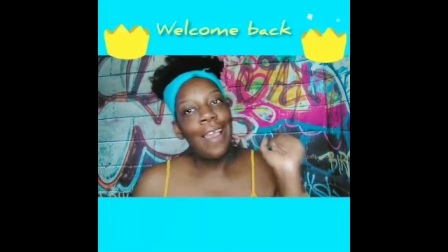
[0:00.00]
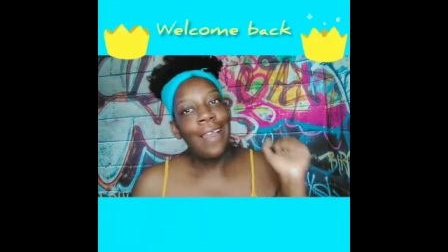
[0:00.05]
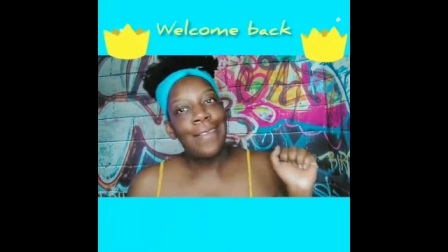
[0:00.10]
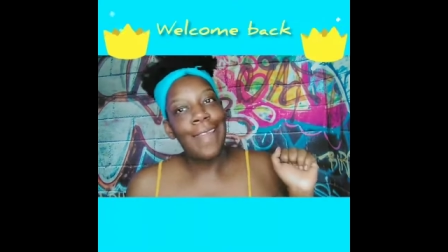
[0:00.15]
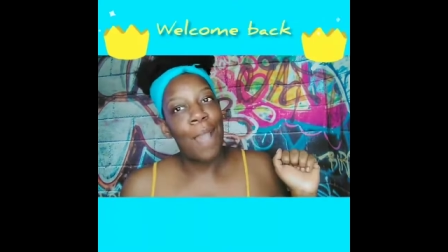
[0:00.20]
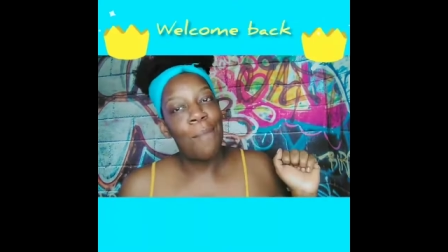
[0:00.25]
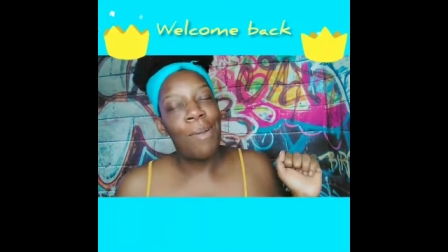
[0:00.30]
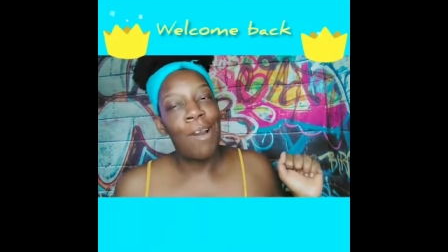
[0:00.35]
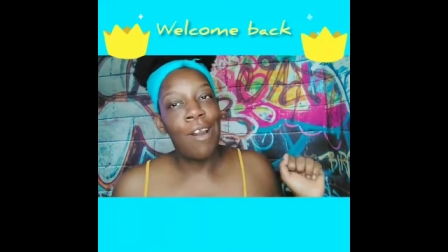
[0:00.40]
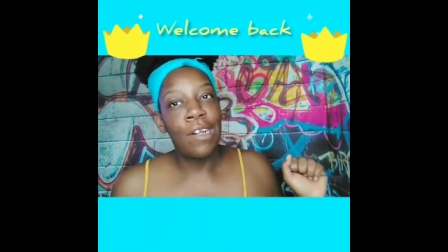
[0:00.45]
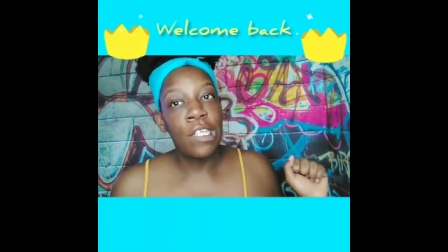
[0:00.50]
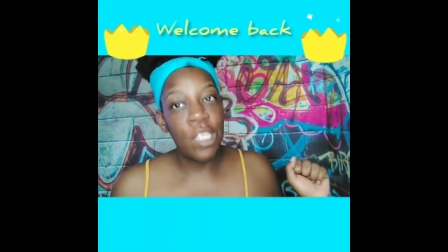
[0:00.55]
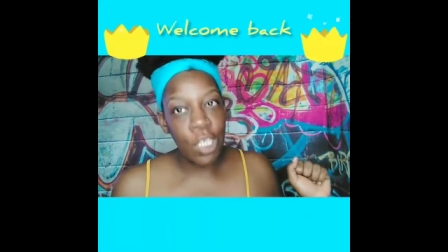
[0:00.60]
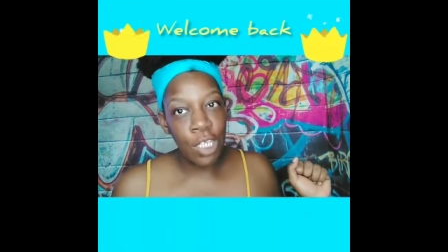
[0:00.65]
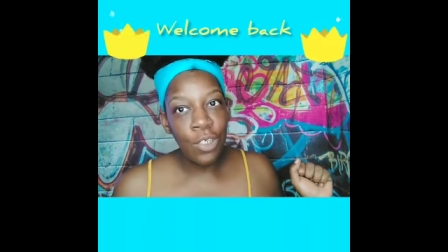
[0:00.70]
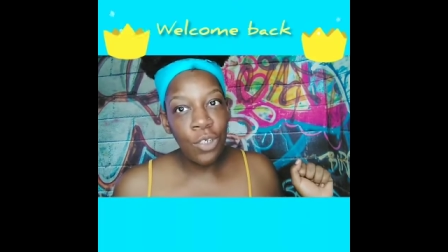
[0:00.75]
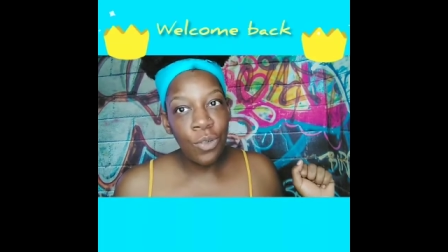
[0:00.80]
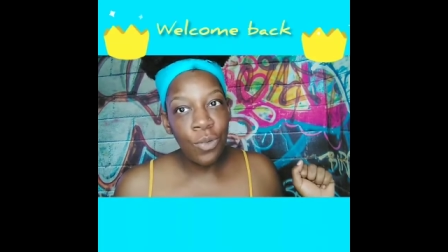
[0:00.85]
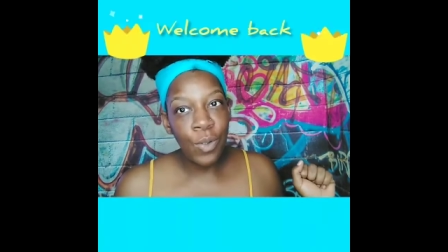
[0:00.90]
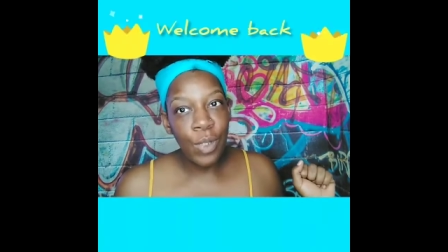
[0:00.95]
Now, part
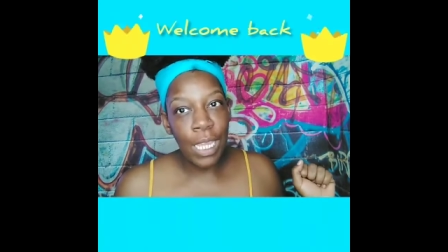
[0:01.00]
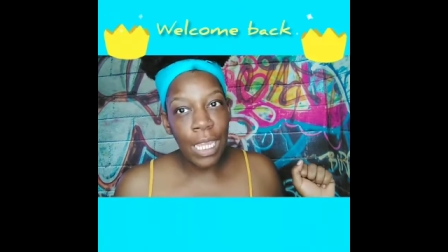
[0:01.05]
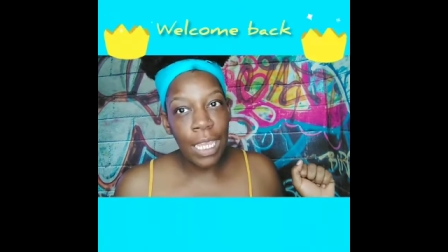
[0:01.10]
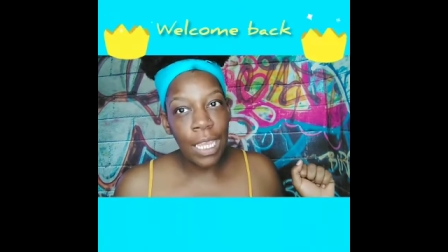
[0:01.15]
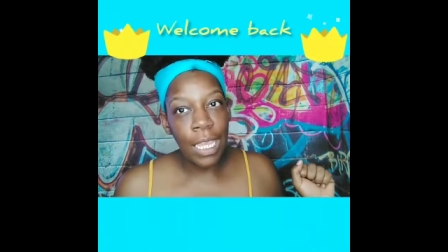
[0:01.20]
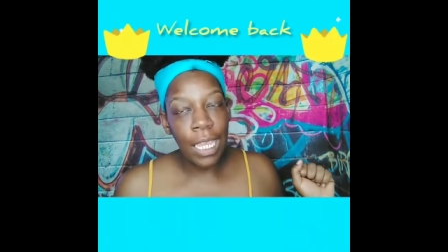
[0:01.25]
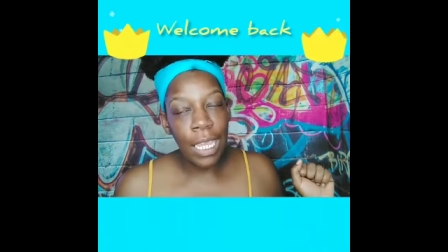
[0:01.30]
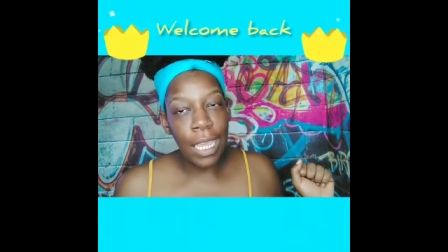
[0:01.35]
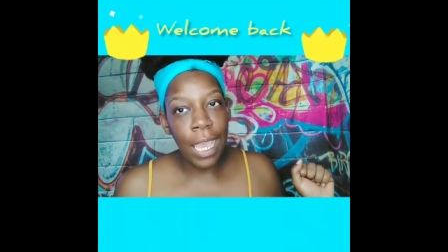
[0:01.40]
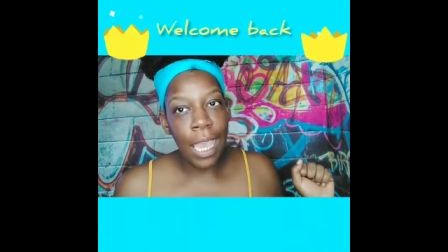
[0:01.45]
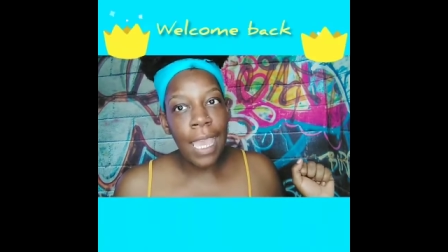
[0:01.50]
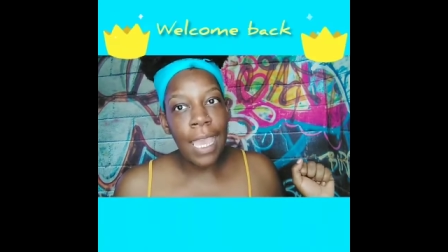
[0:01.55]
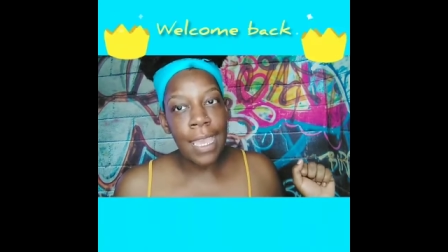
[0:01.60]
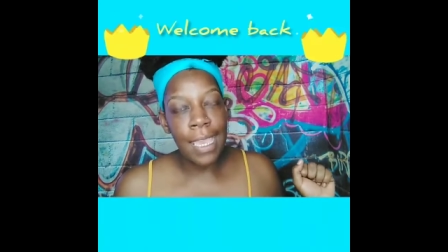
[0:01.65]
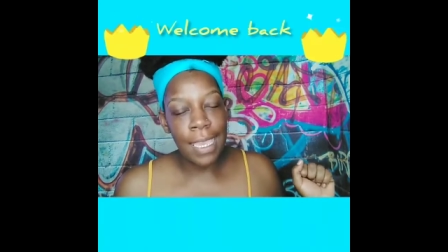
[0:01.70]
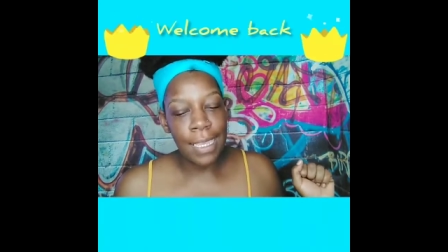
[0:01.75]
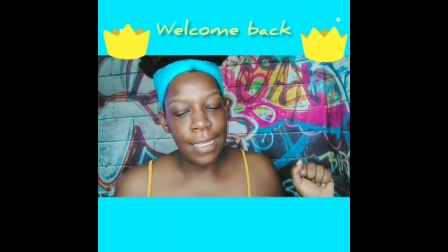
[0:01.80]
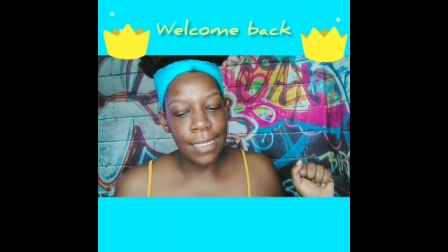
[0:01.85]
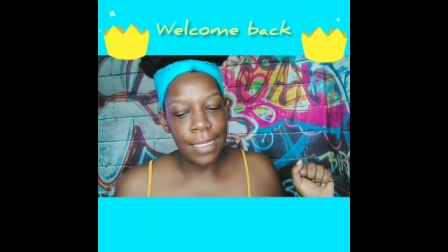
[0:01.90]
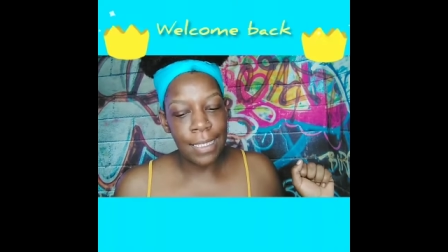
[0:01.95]
two
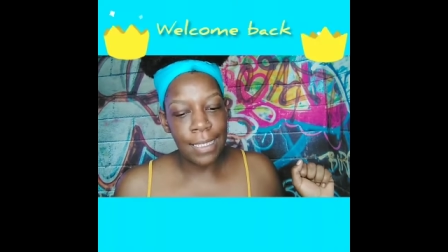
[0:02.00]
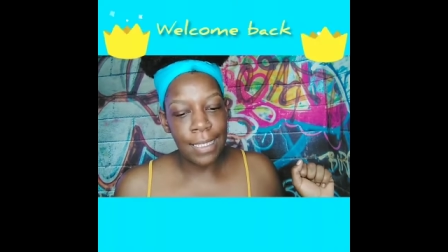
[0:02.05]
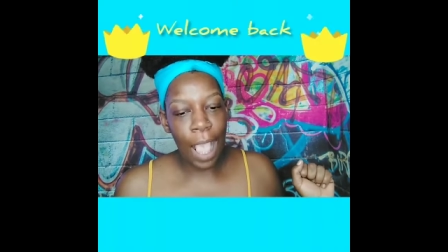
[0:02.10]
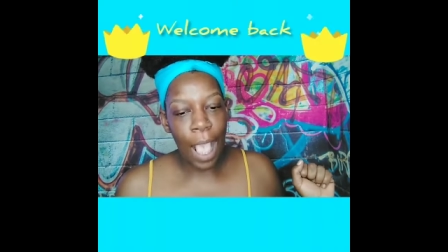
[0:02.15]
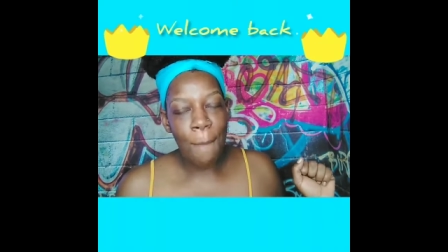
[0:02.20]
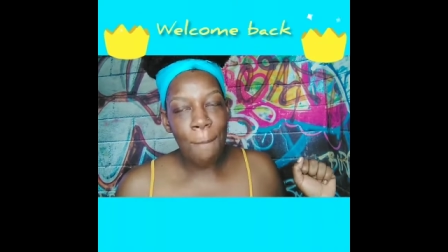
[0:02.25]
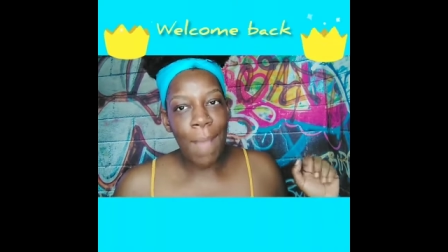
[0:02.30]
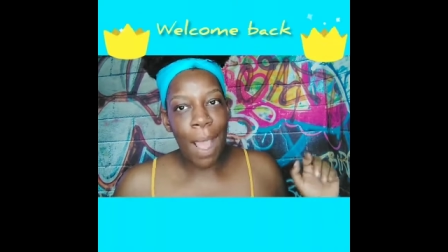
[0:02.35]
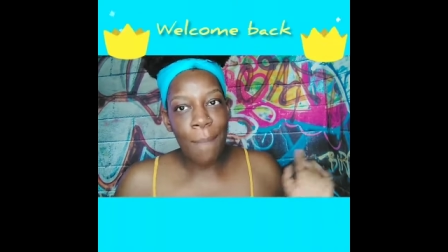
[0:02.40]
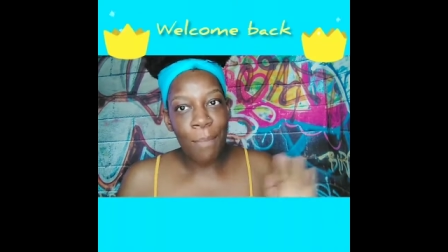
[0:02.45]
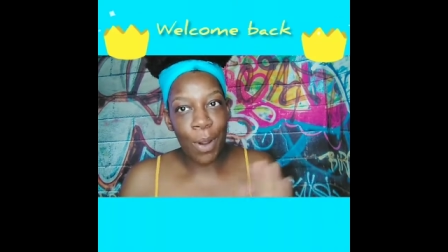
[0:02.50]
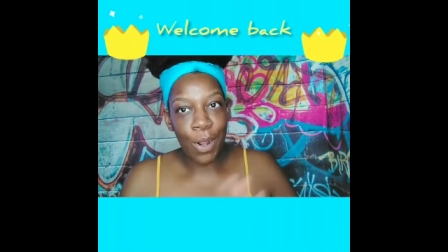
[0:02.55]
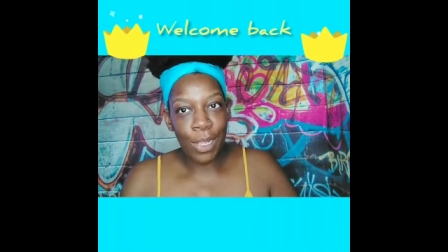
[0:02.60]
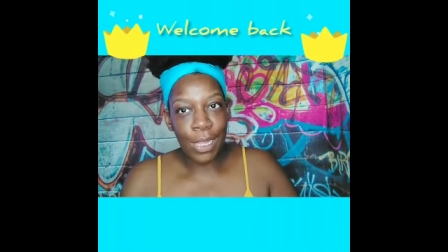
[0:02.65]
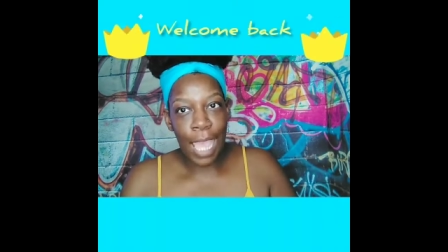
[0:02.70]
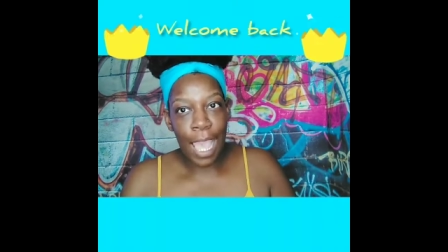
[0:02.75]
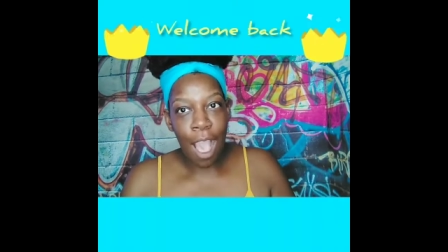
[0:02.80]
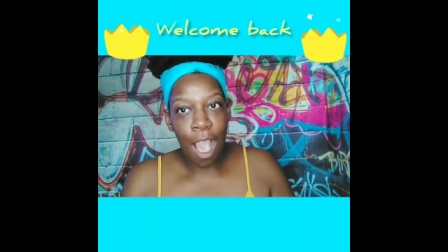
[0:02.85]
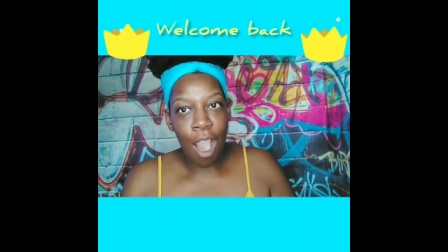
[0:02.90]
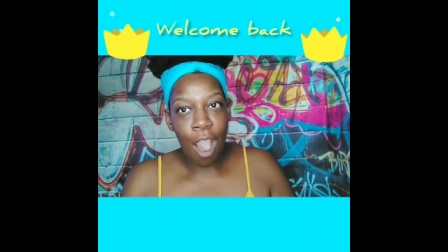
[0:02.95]
is my
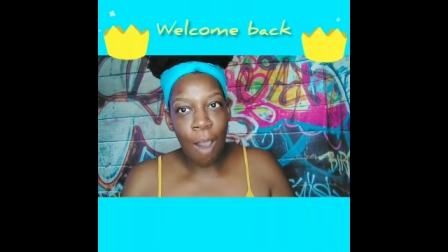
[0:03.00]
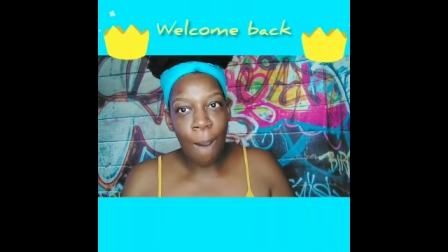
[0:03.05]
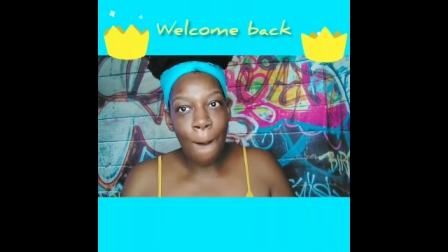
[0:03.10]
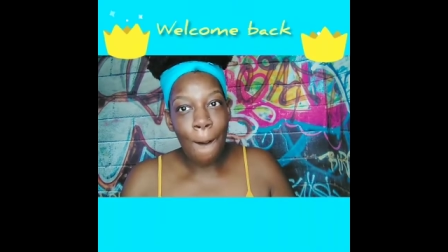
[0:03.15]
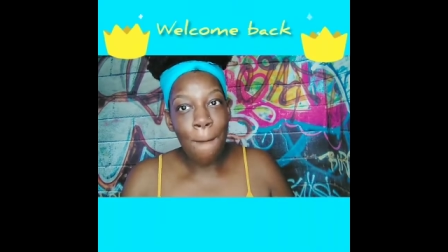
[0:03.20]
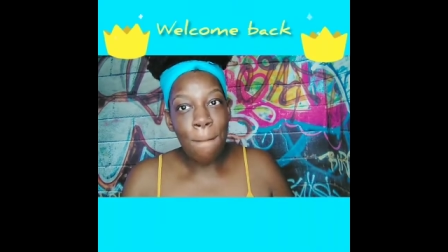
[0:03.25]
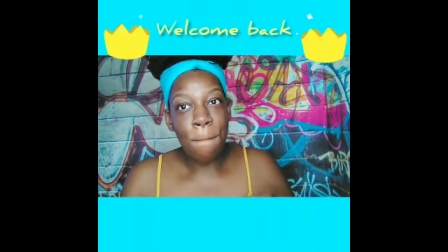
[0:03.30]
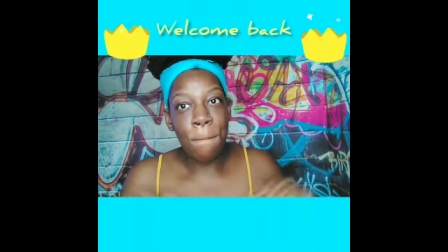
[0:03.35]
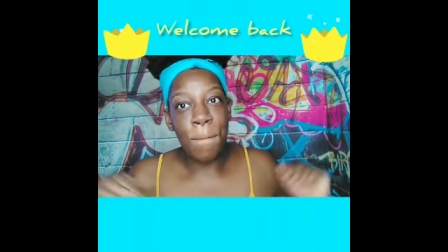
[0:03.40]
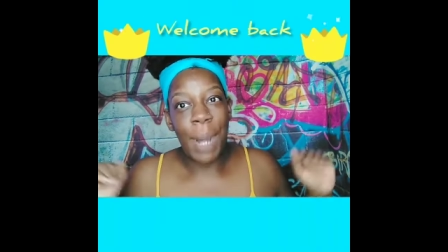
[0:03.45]
birthday haul